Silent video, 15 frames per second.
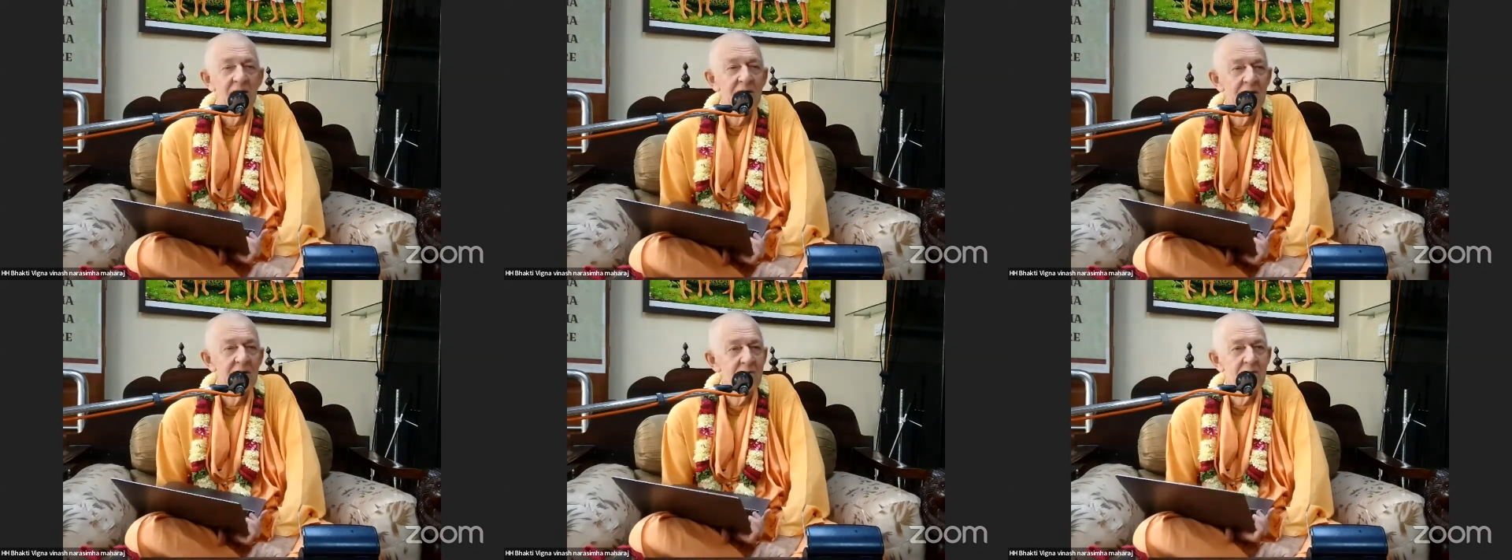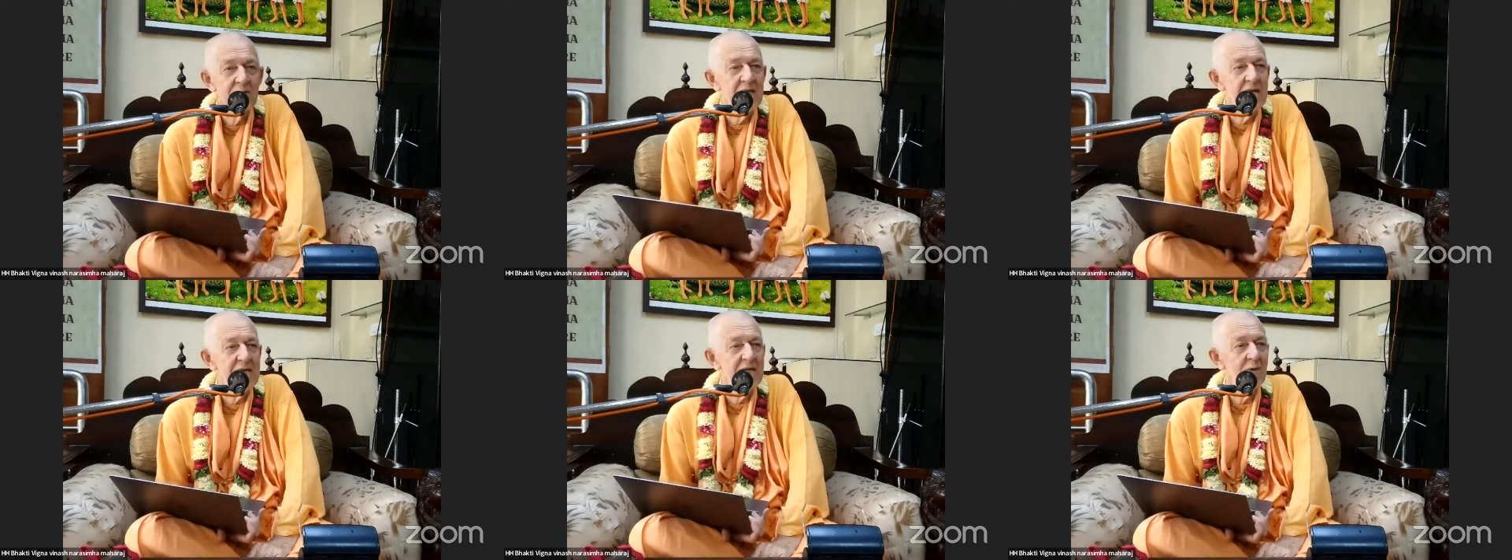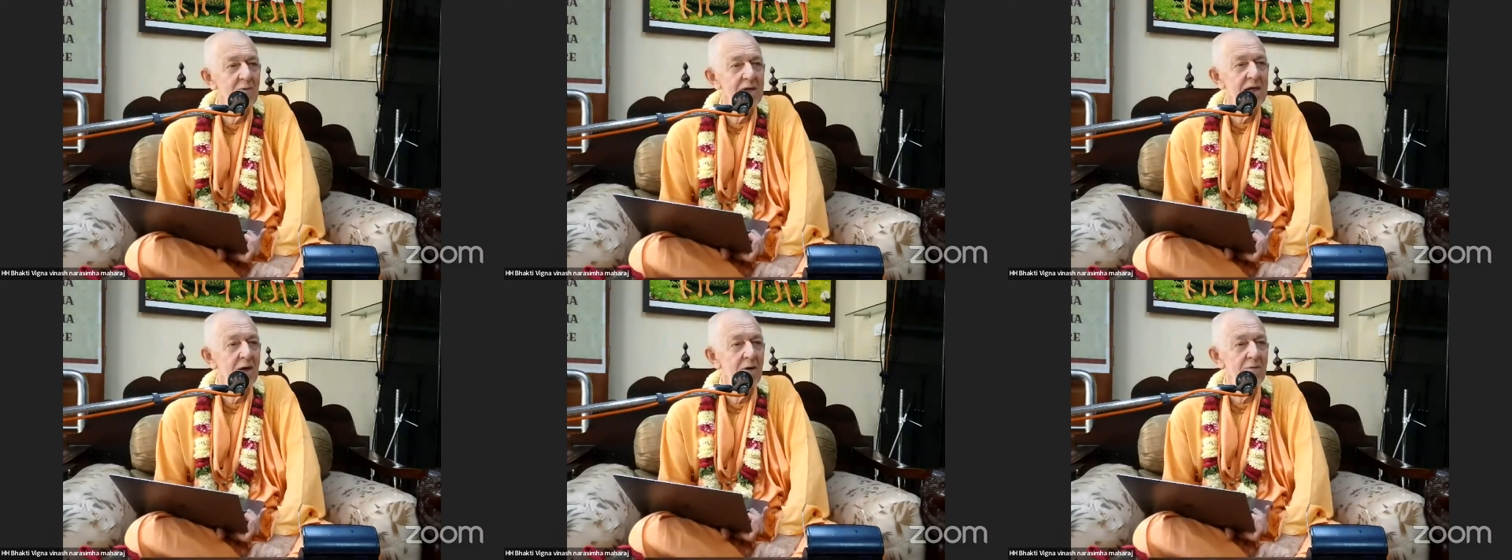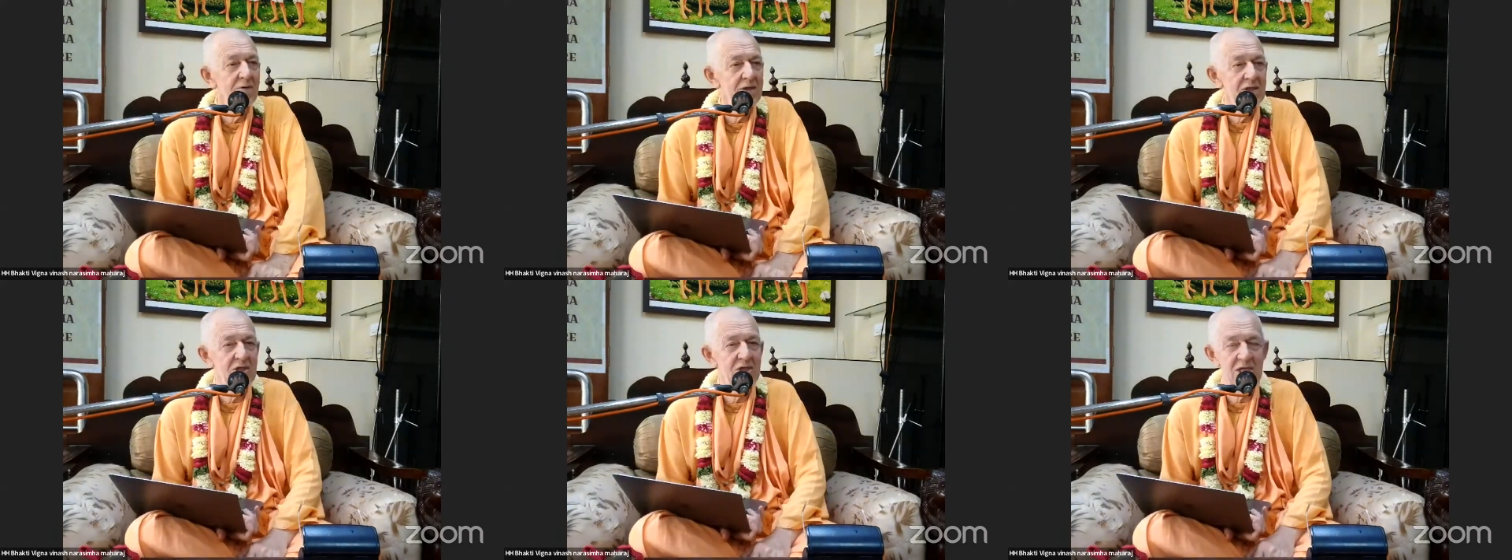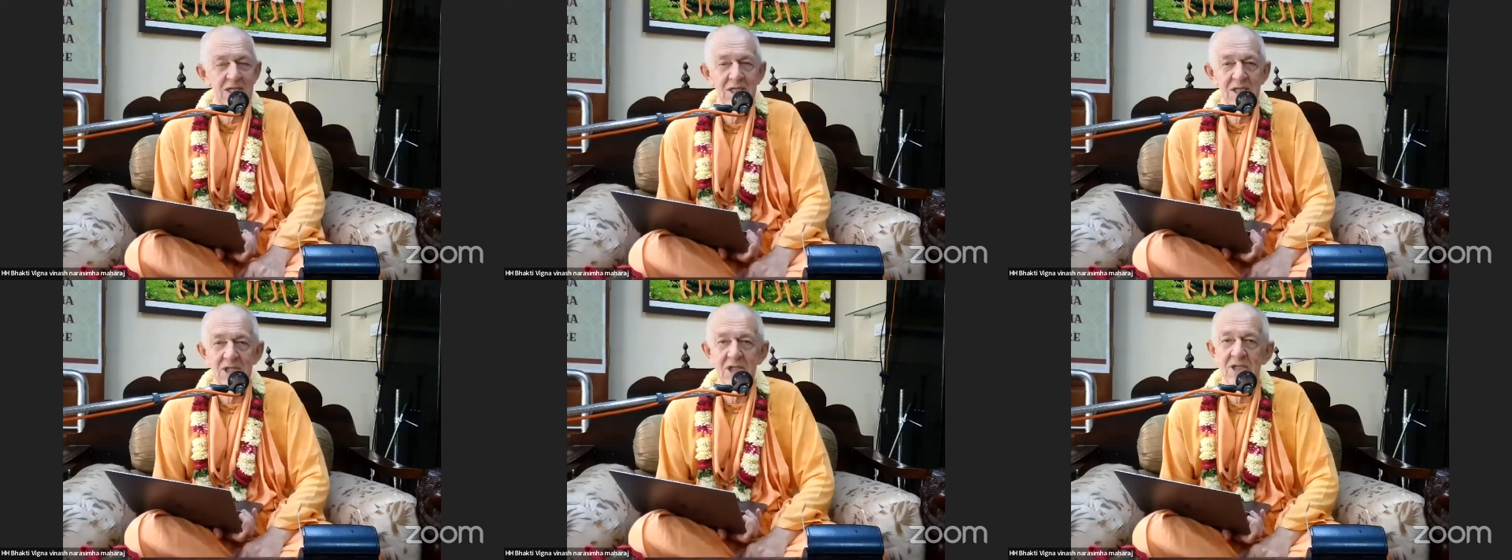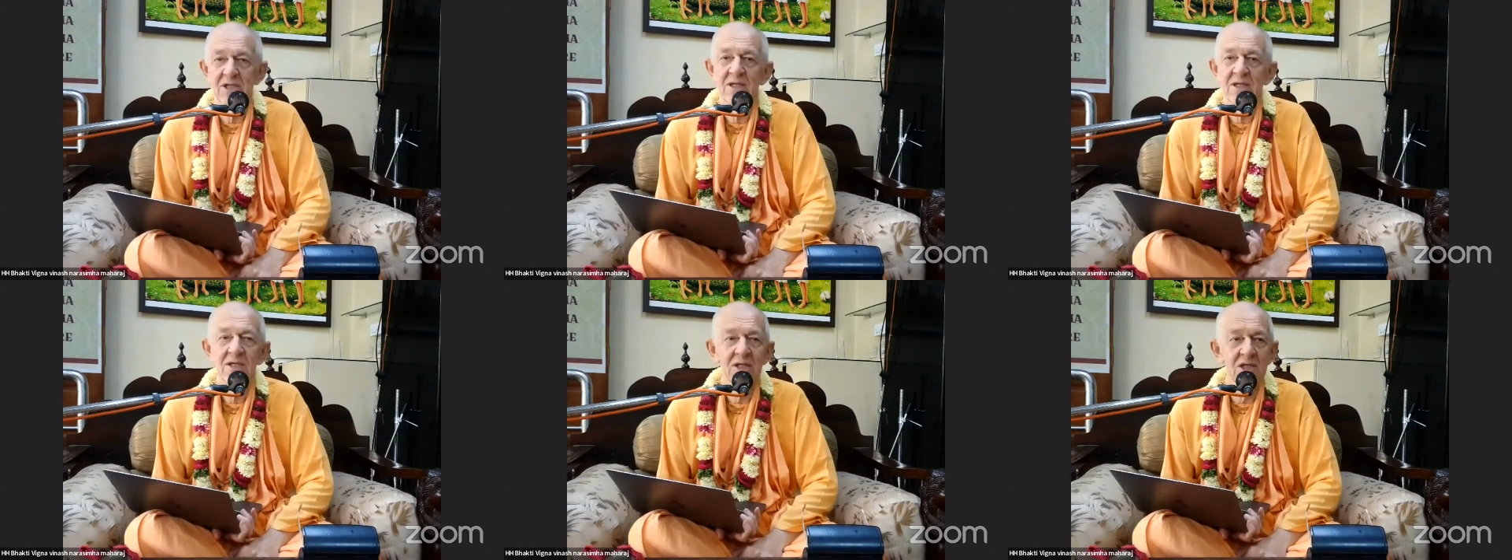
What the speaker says: They'll take away all the sins.